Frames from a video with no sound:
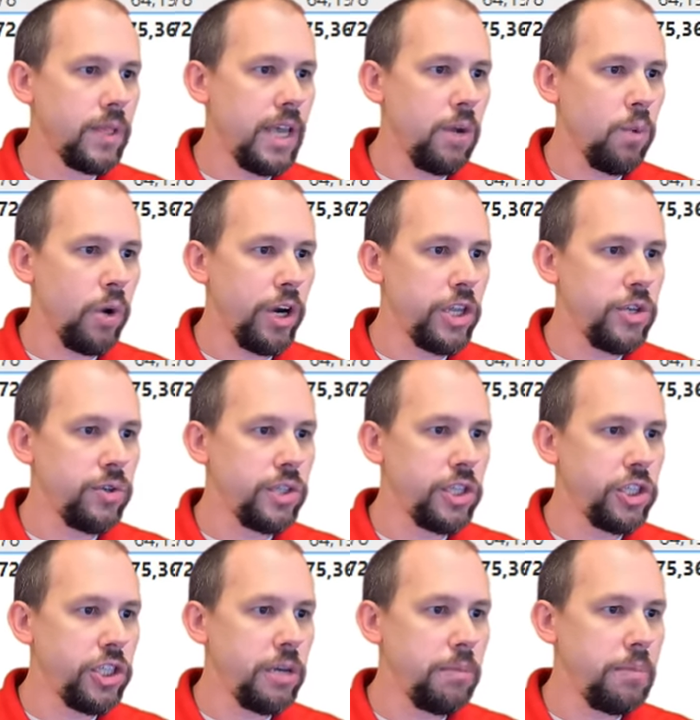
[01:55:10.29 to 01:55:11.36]
And we're going to use the
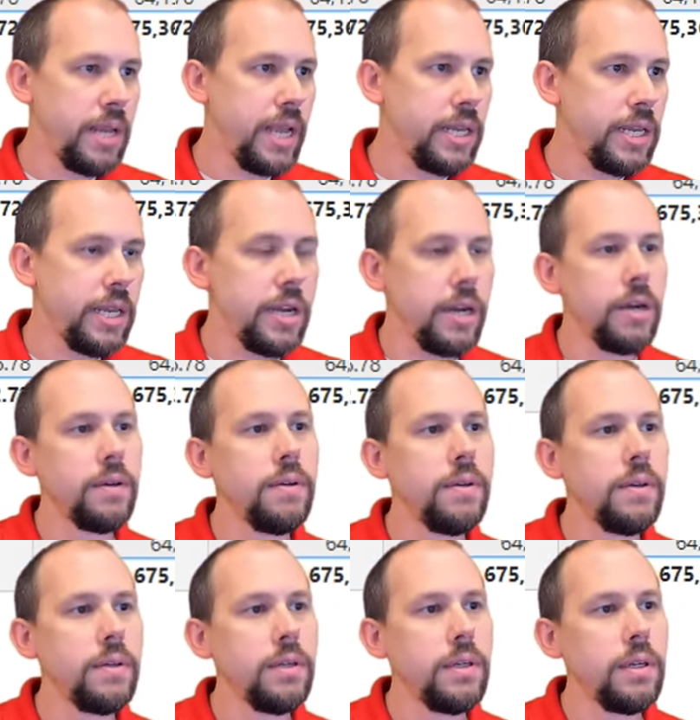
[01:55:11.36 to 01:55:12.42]
ship date here.
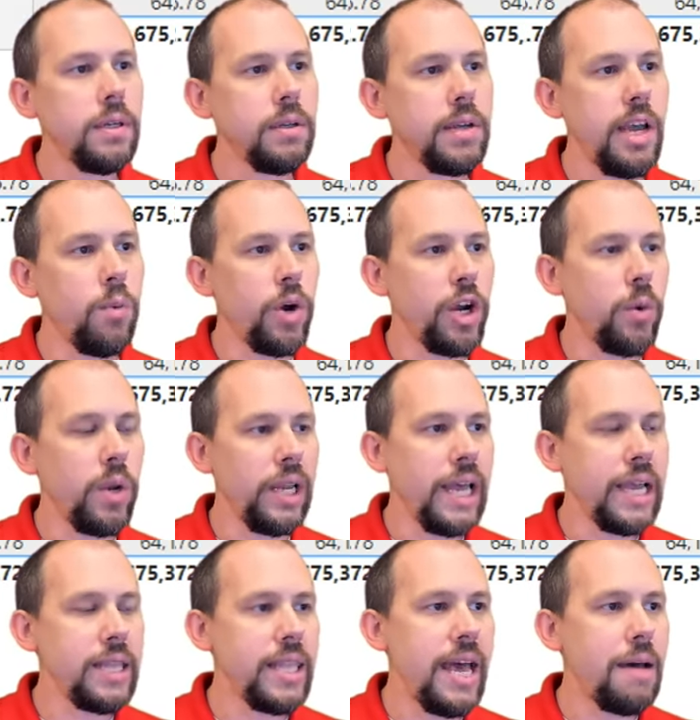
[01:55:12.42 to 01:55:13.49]
And we're going to
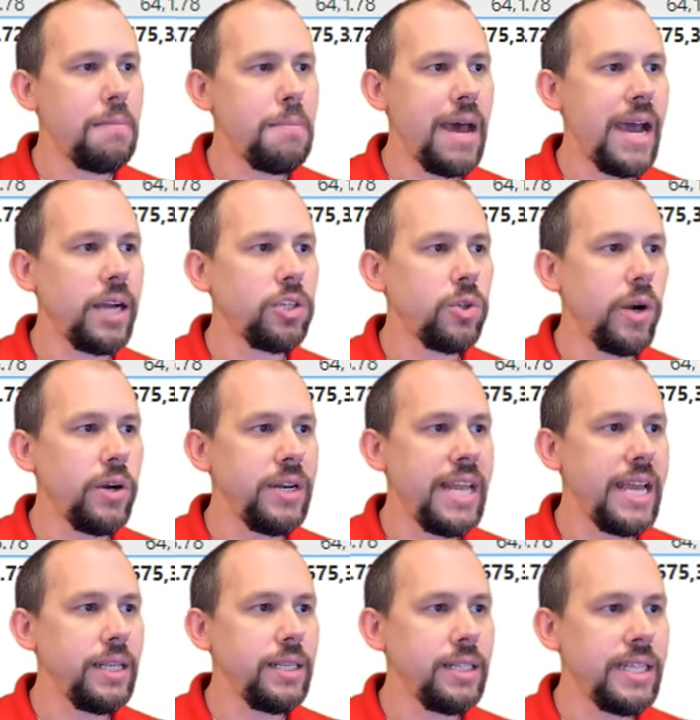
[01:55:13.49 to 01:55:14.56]
relate that back to our
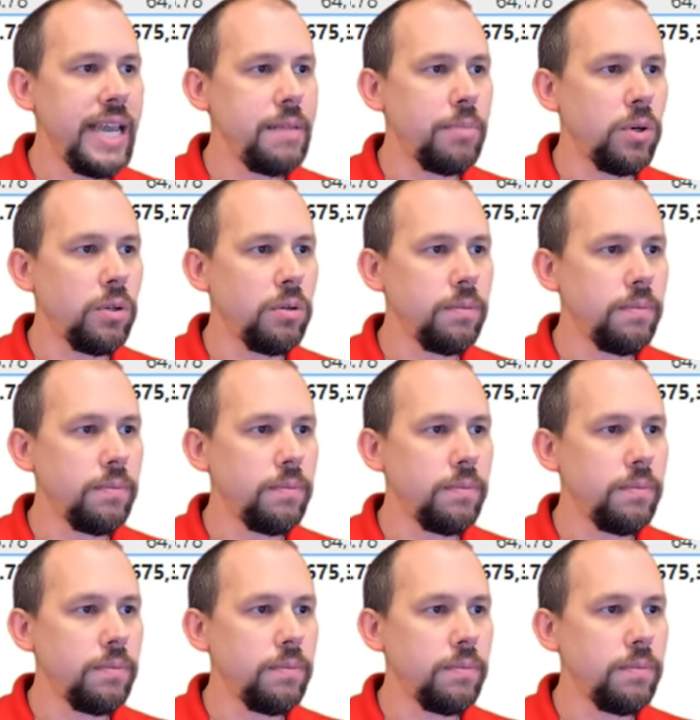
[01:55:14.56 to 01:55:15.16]
date table